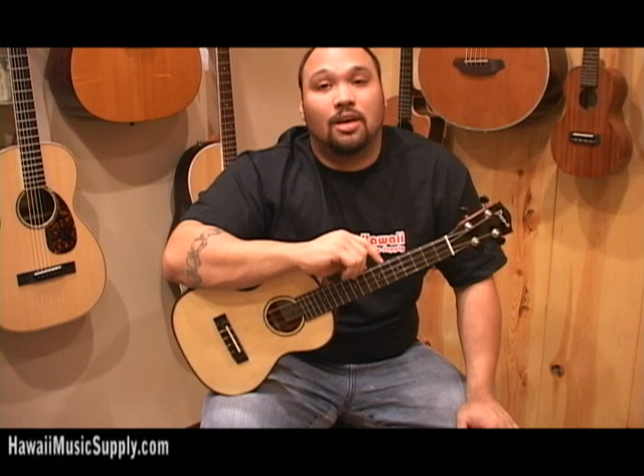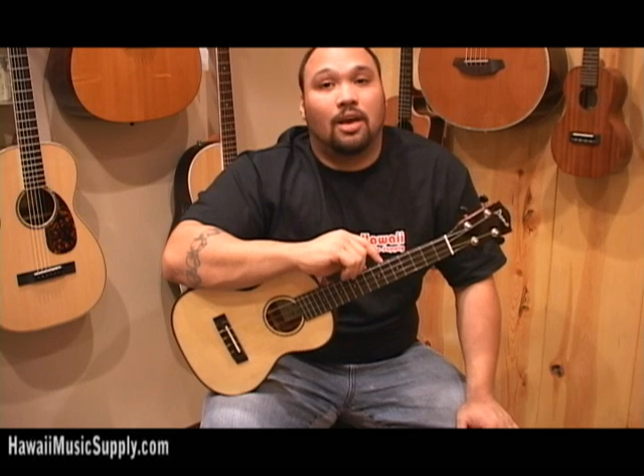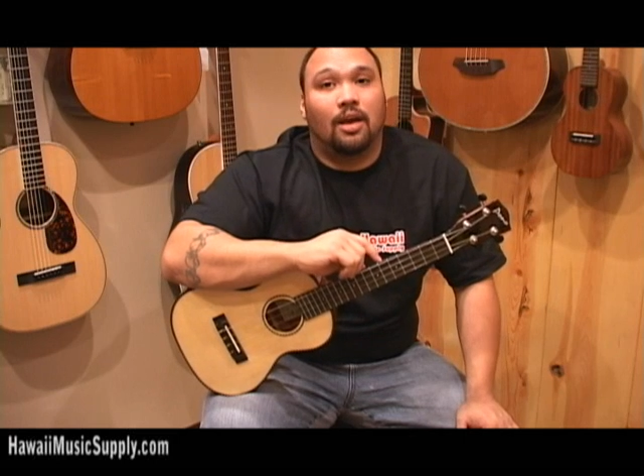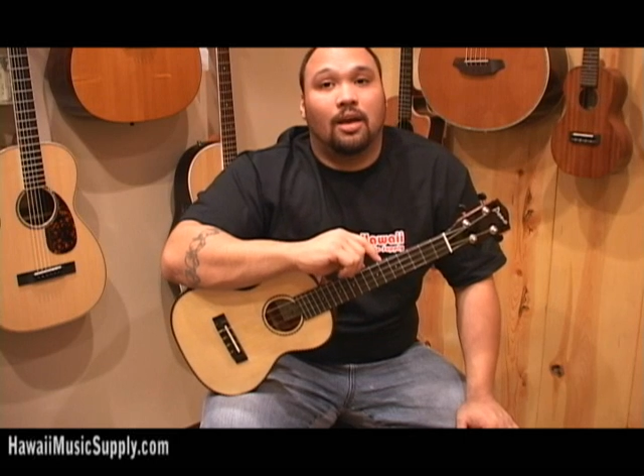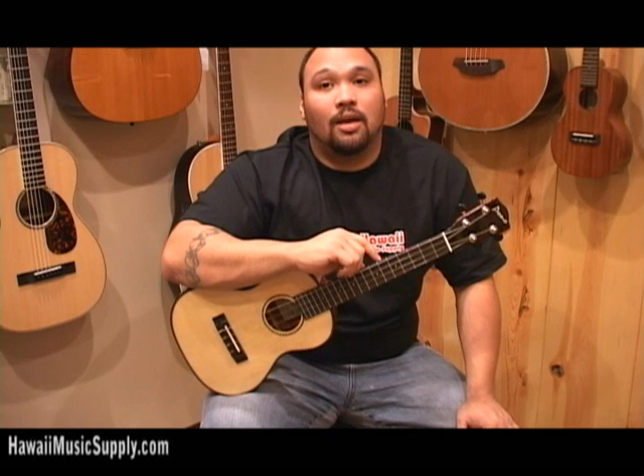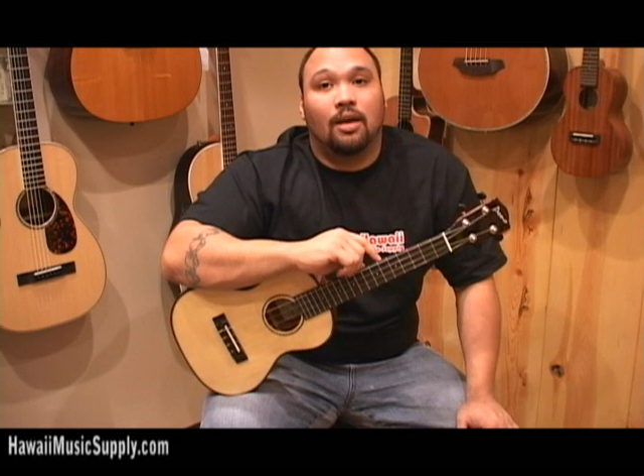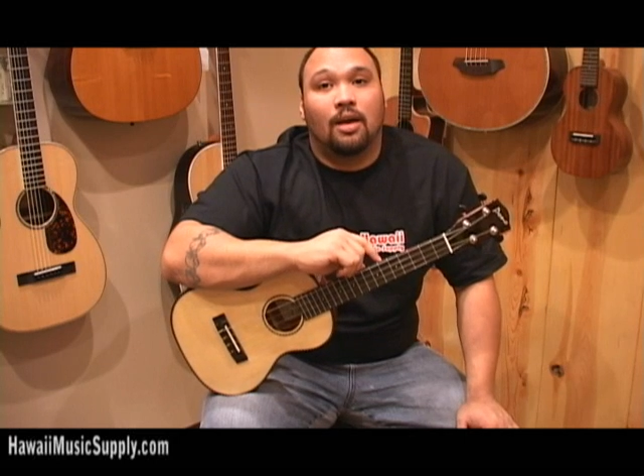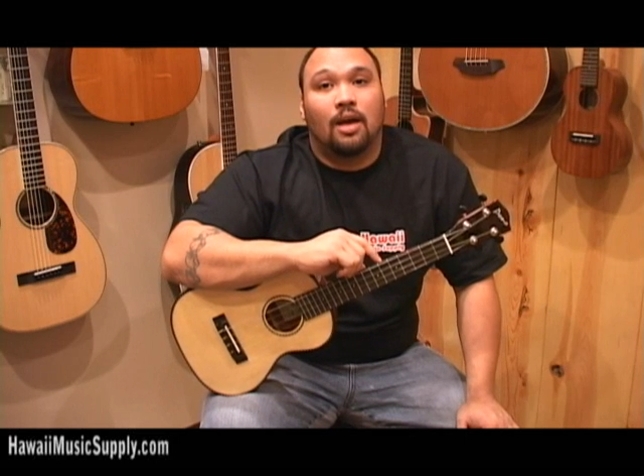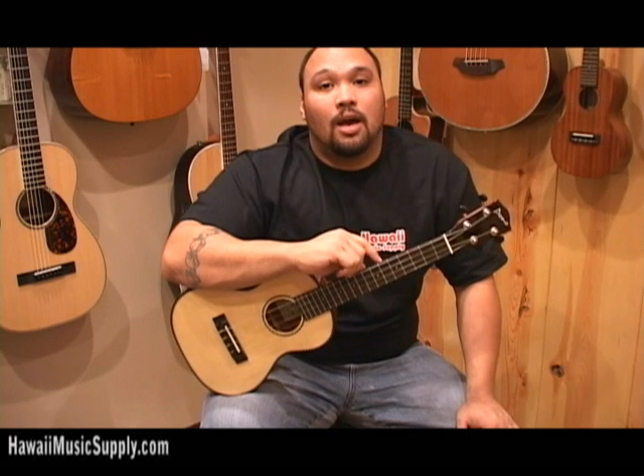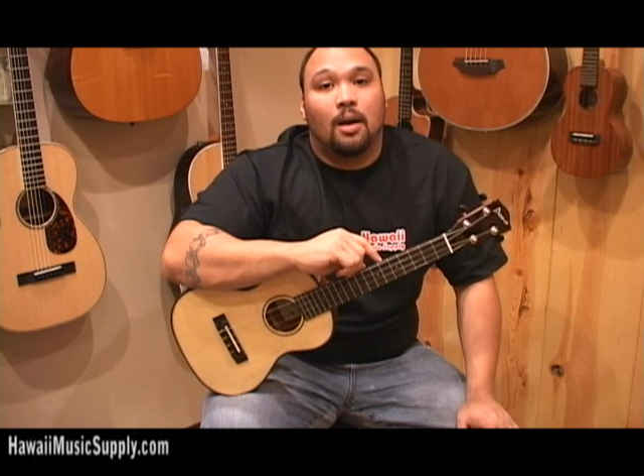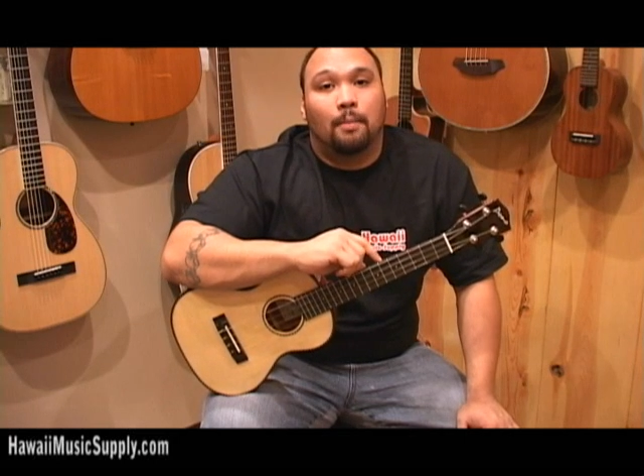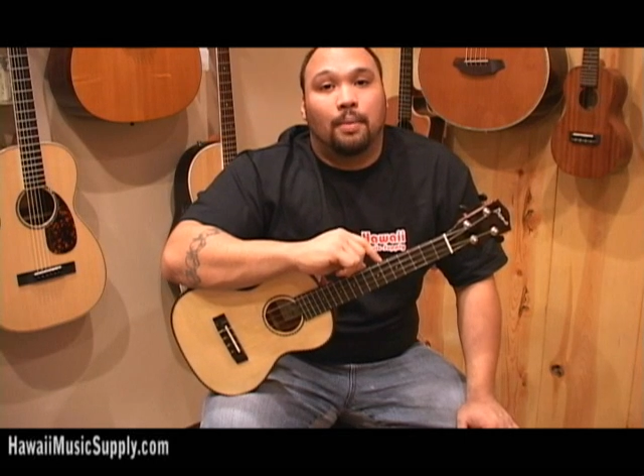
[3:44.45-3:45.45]
E, A,
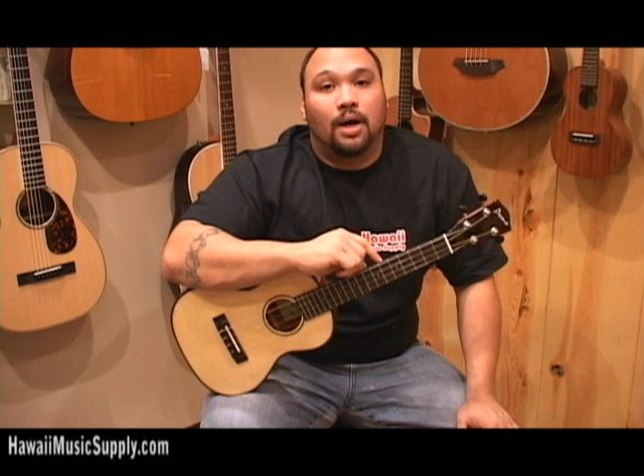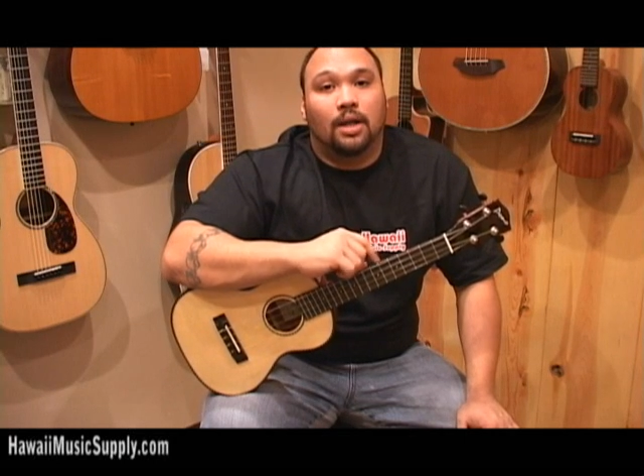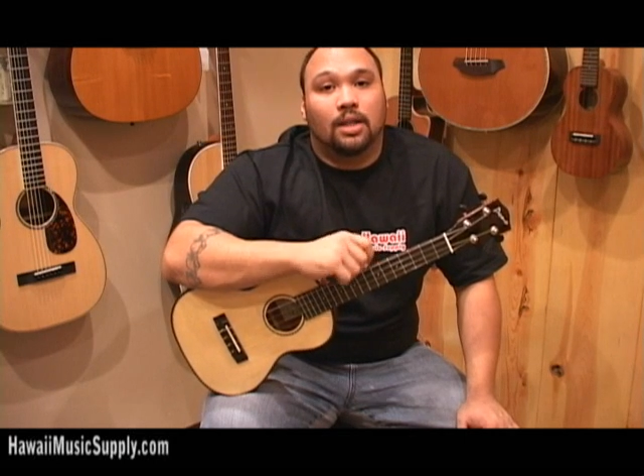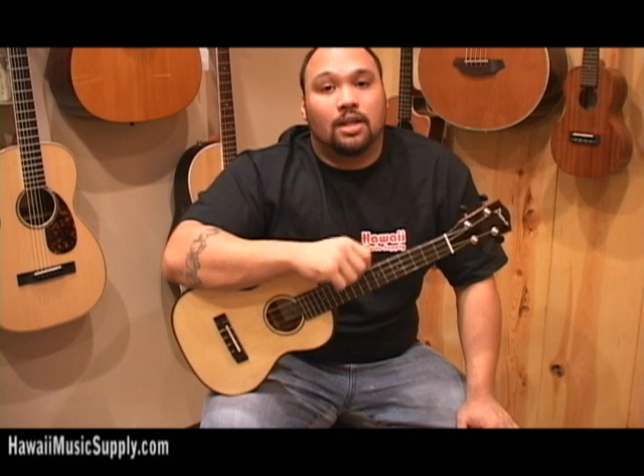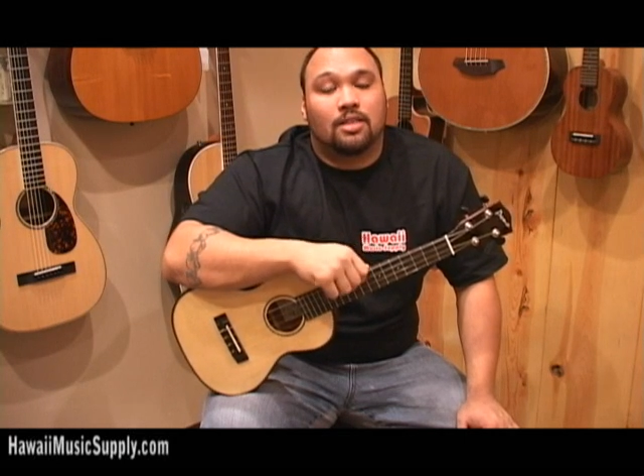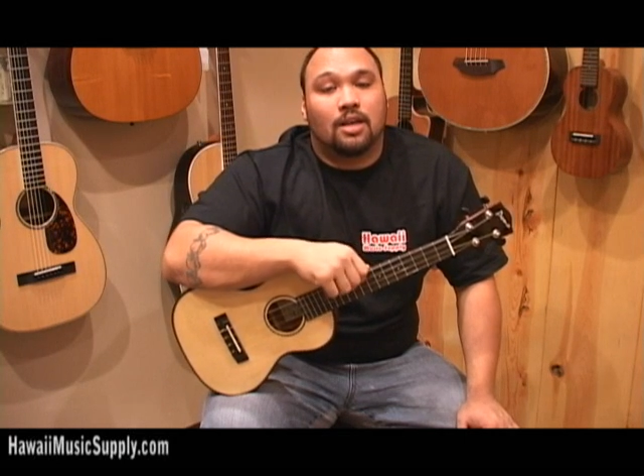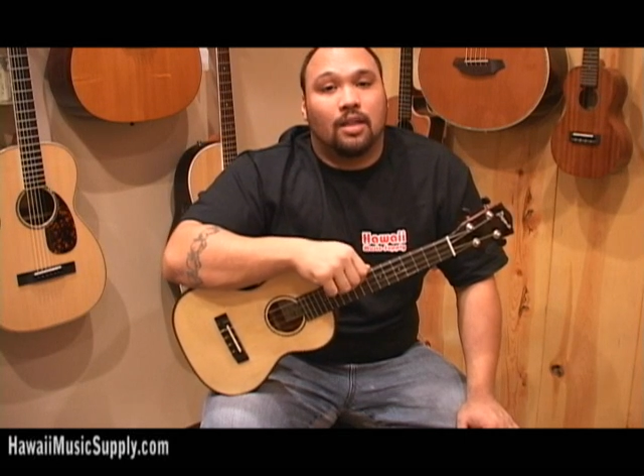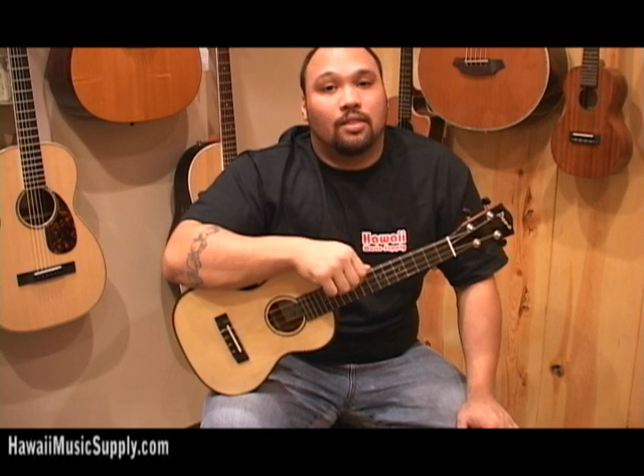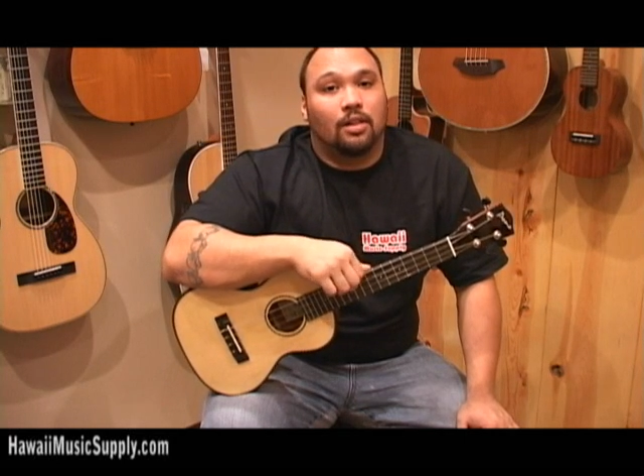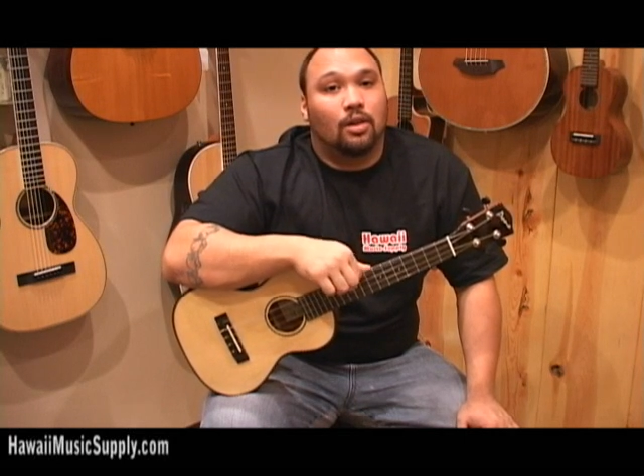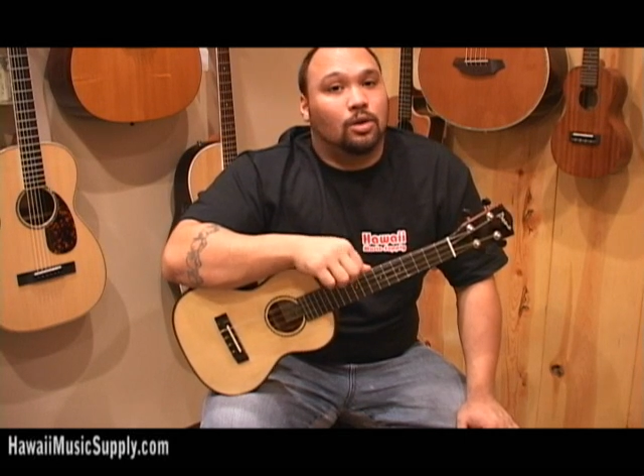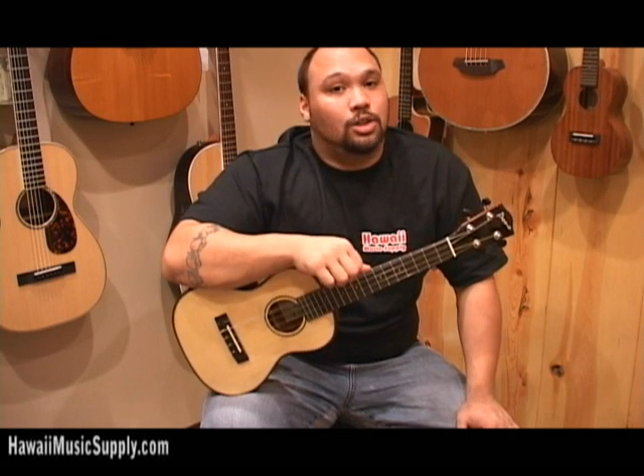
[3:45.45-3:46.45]
but it's got the
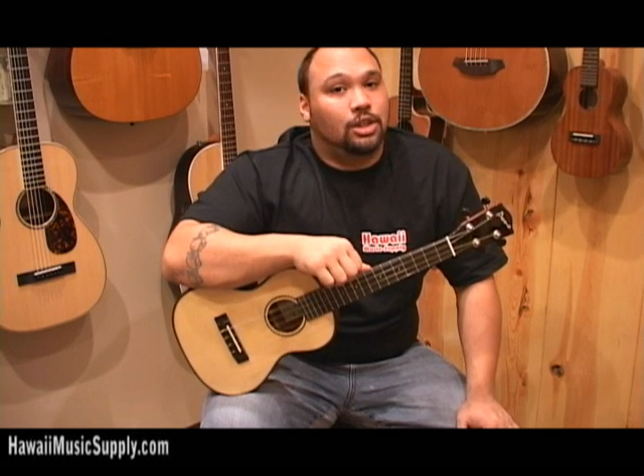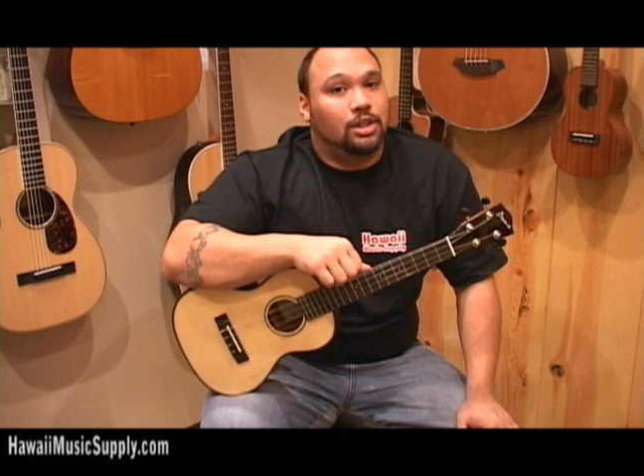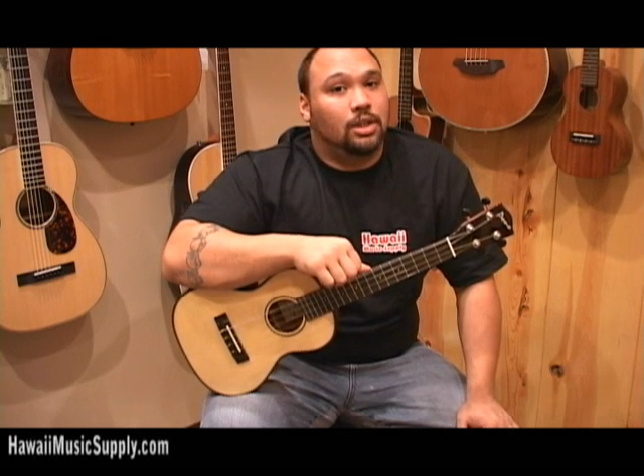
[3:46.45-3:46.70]
low G.